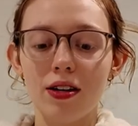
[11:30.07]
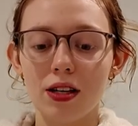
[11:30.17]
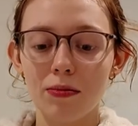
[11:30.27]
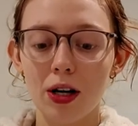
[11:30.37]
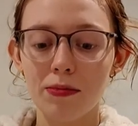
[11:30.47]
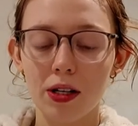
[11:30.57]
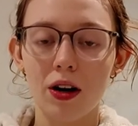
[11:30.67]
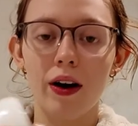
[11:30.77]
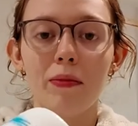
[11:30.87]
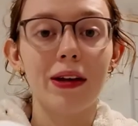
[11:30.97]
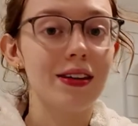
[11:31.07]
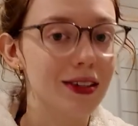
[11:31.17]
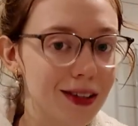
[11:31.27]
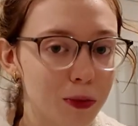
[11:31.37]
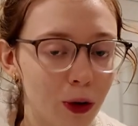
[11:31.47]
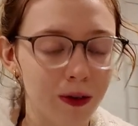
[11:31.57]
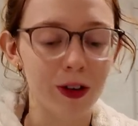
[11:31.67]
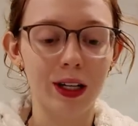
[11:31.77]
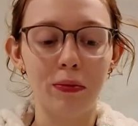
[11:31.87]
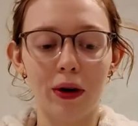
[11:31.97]
Sometimes at night, I mean this is a morning
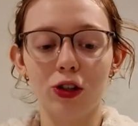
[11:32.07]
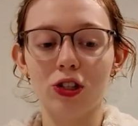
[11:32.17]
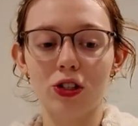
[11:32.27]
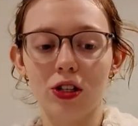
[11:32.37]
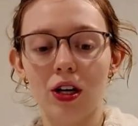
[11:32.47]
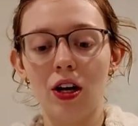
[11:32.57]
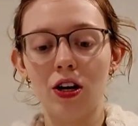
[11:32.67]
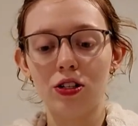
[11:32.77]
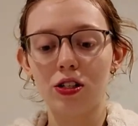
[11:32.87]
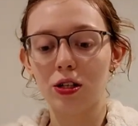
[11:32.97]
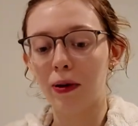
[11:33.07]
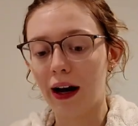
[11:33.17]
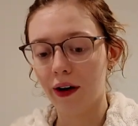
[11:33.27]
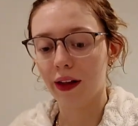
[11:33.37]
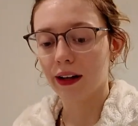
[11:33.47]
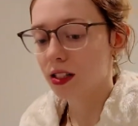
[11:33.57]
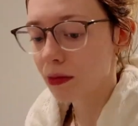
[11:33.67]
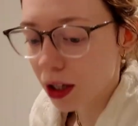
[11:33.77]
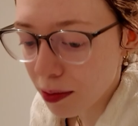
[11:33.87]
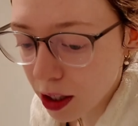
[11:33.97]
routine, but just to put it out there,
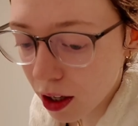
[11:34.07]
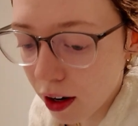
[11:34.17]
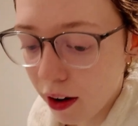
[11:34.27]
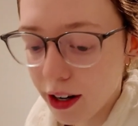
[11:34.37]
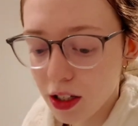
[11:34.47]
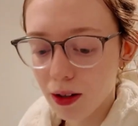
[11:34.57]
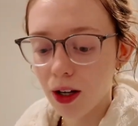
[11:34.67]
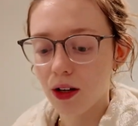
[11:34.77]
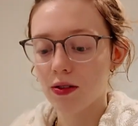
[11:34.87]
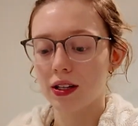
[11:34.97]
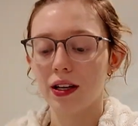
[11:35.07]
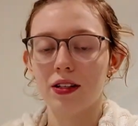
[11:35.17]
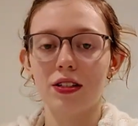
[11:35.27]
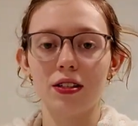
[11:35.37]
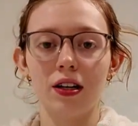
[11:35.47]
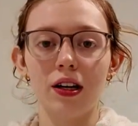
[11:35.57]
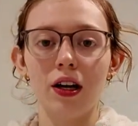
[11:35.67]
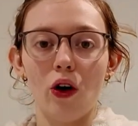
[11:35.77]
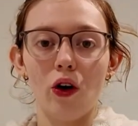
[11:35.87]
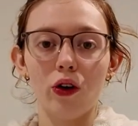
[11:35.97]
sometimes at night I do use this
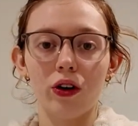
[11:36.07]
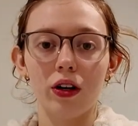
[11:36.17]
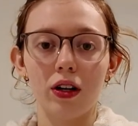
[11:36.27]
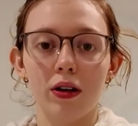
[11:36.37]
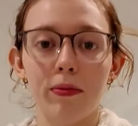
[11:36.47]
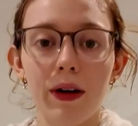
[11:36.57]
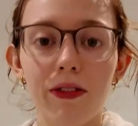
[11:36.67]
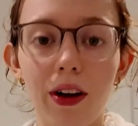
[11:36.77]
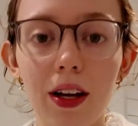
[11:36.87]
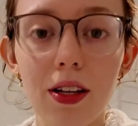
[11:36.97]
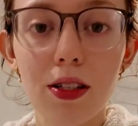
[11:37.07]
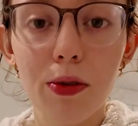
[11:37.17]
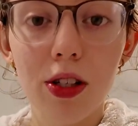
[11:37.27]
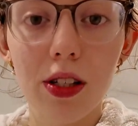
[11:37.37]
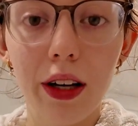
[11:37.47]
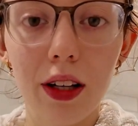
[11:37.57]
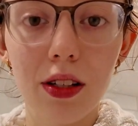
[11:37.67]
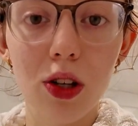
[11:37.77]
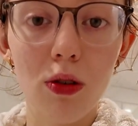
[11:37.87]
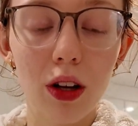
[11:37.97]
on my face, which is like a
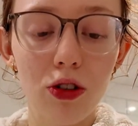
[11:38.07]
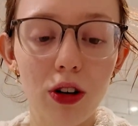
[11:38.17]
soothing